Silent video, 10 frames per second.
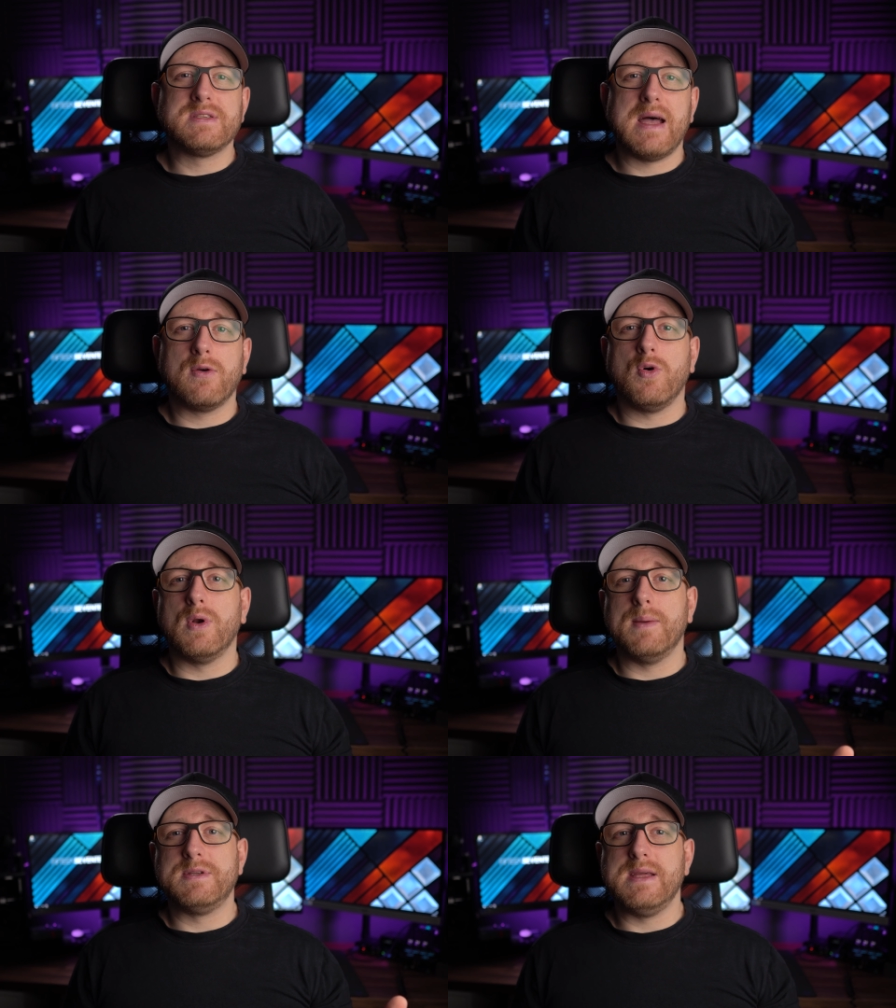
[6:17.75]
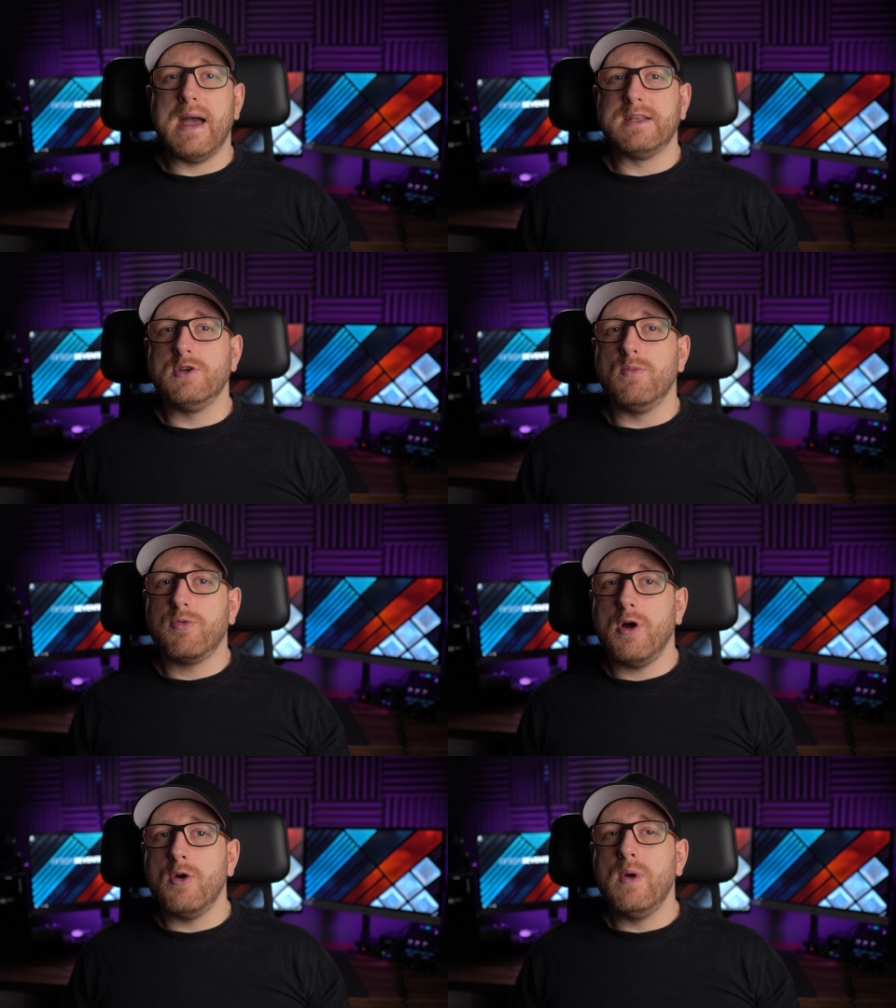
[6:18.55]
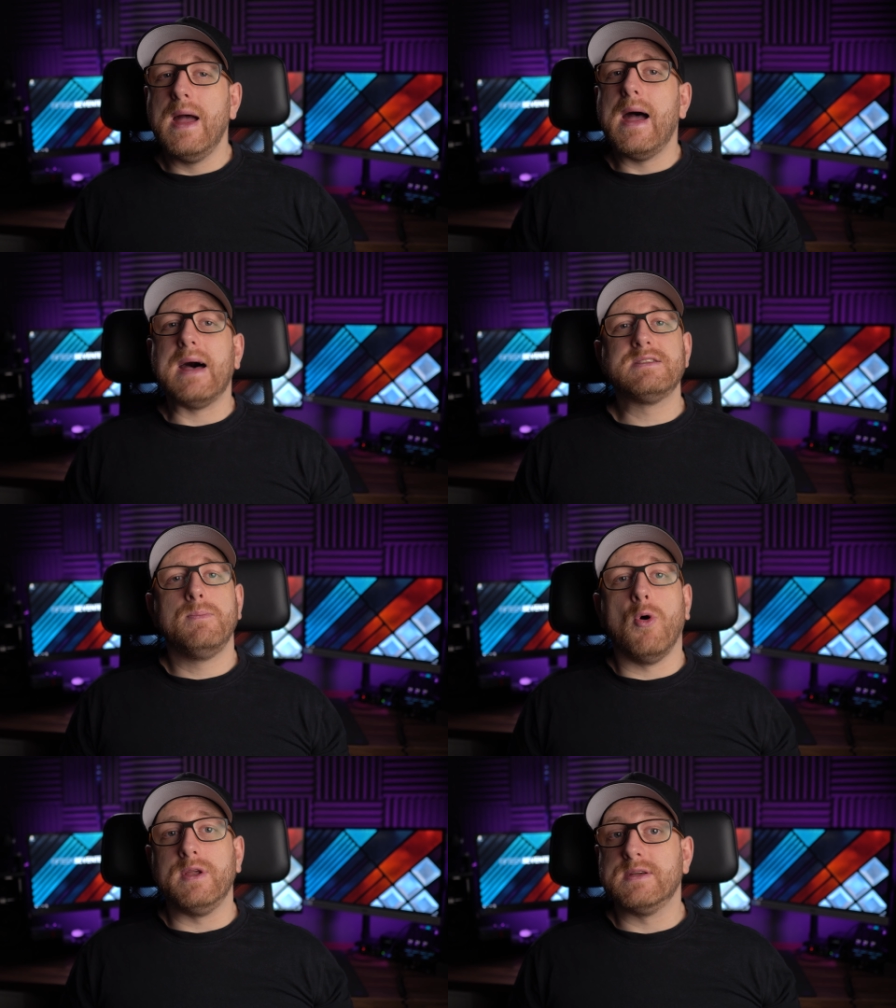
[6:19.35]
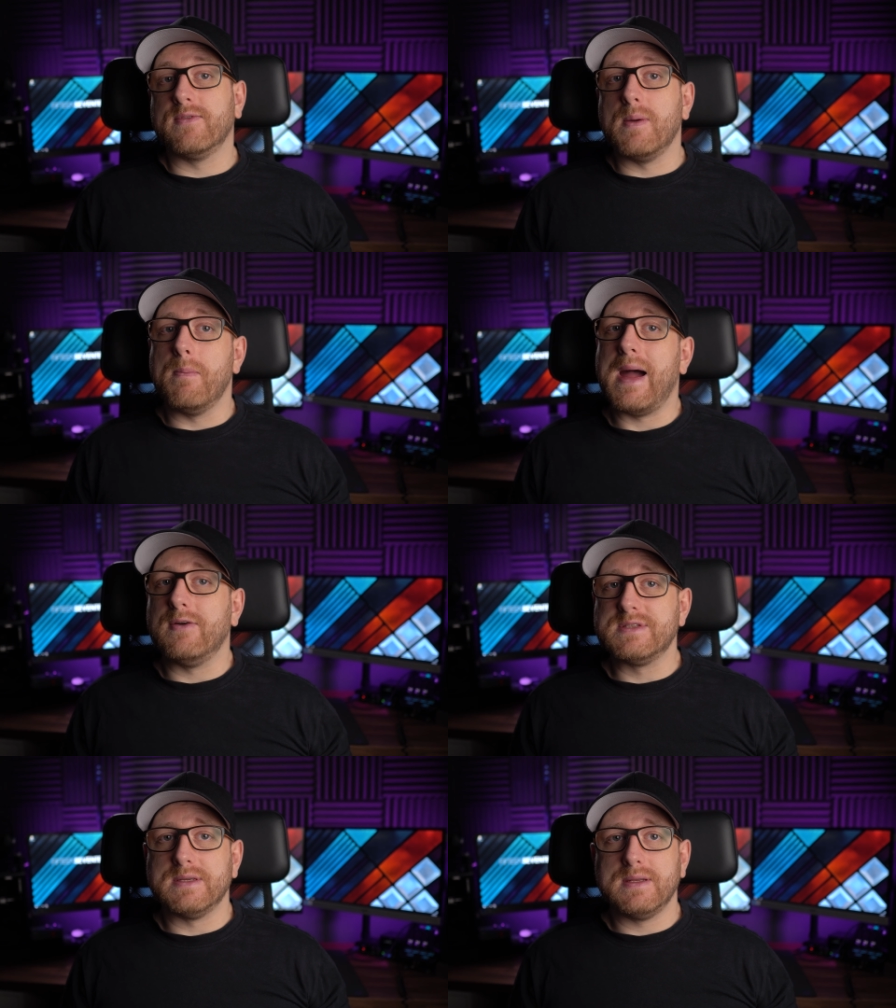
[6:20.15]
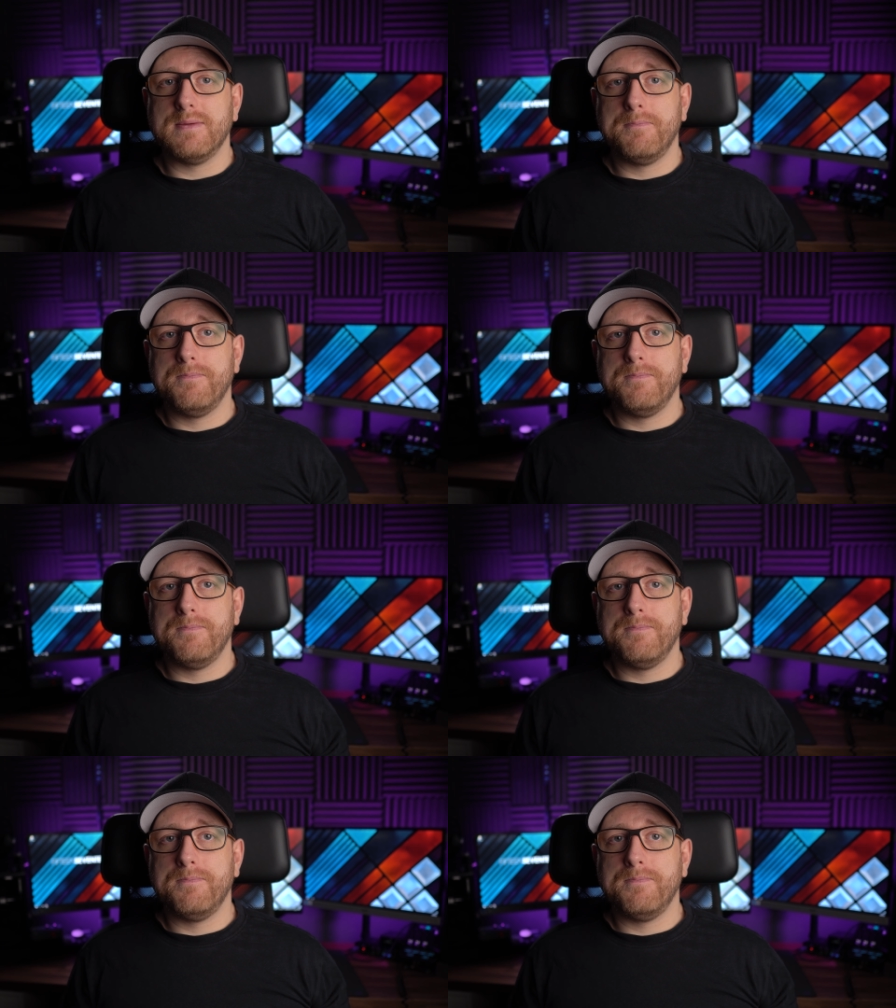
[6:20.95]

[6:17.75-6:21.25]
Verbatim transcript: Soundcore Liberty Air 2 Pro as a point of comparison.